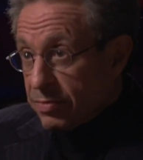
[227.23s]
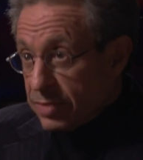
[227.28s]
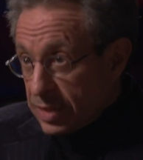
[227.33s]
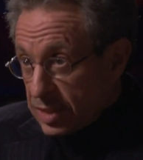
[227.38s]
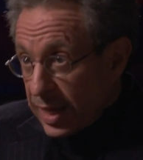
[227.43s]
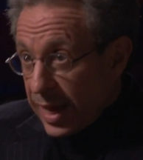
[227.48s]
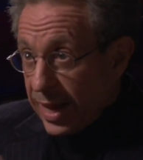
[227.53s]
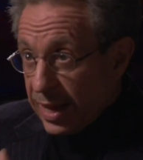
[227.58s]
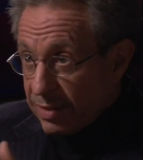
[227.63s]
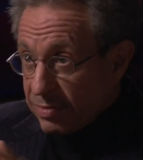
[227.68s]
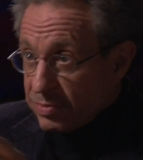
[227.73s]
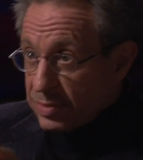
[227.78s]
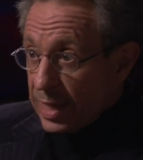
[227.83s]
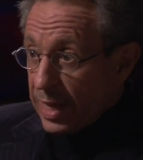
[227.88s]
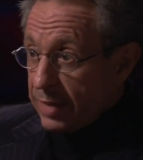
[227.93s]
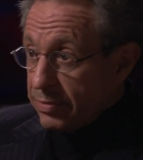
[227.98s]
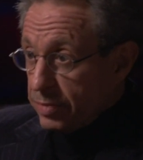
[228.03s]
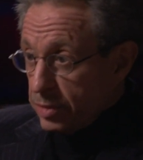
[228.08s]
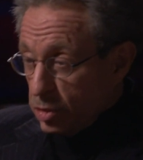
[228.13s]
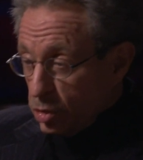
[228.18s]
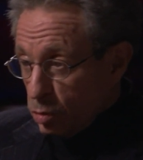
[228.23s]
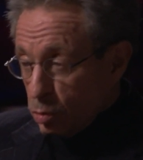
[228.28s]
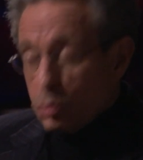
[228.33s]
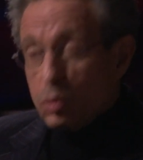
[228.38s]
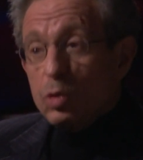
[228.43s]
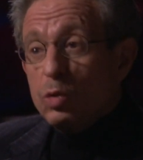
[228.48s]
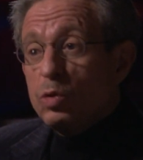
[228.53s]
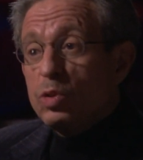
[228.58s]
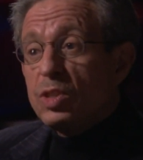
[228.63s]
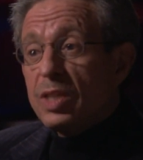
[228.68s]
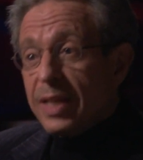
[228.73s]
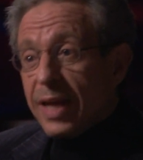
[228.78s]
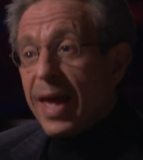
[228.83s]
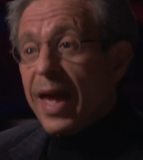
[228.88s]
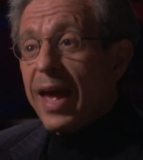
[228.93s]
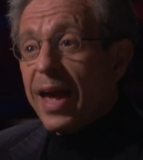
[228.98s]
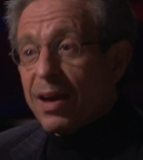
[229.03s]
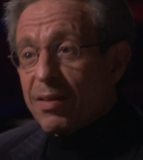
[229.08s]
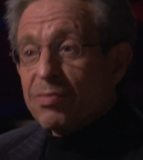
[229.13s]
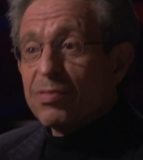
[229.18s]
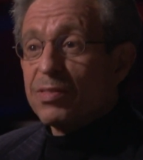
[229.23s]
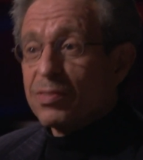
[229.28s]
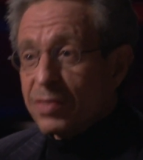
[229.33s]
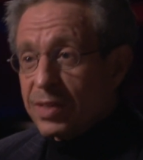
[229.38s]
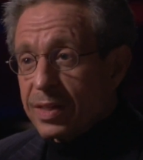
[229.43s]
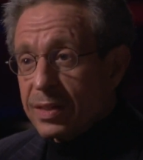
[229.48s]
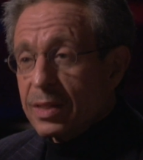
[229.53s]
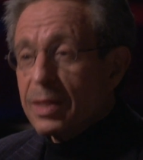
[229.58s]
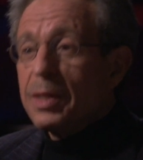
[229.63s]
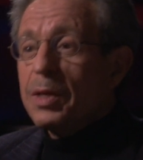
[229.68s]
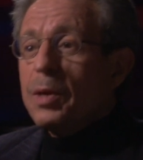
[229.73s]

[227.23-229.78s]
this half-life and you're losing half of it,